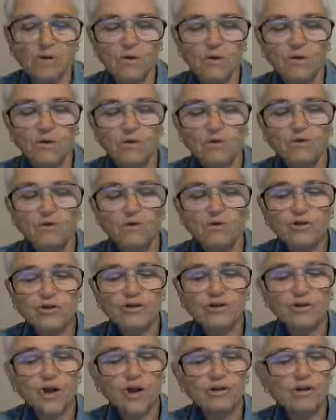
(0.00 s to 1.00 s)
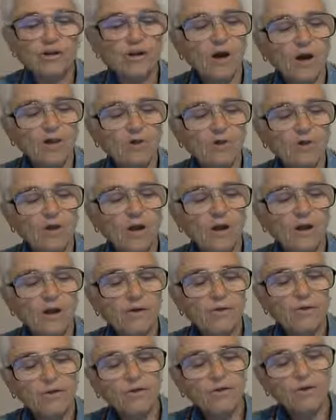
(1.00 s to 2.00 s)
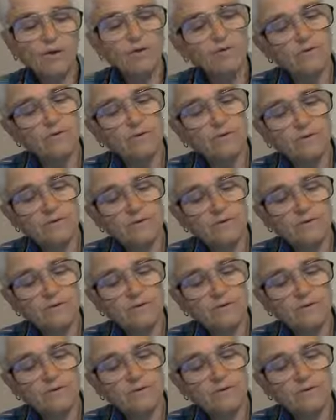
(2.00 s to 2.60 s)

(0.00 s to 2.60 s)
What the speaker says: when Dushashan caught her hair and clothing,